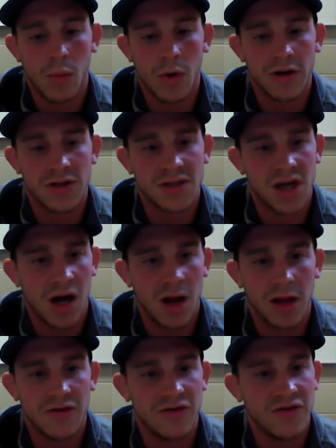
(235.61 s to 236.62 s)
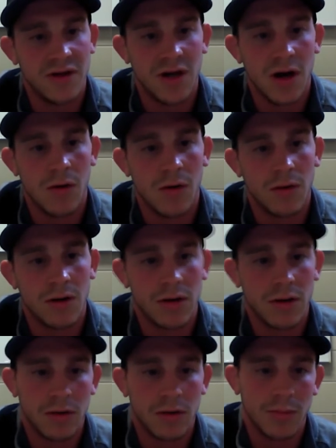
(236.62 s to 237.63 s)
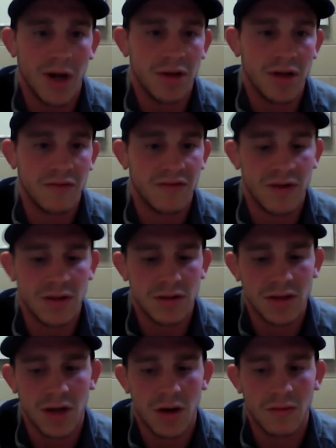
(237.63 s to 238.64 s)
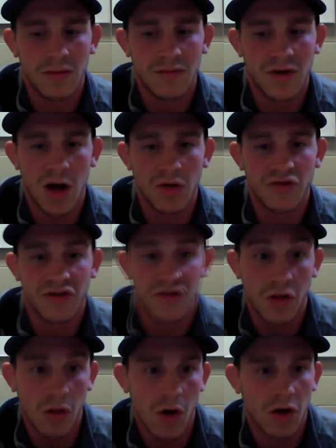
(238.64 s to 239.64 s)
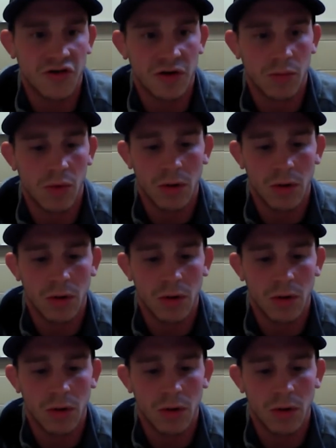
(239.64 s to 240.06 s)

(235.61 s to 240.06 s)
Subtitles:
Whether it's college, you know, or maybe if the, you know, college isn't the long-term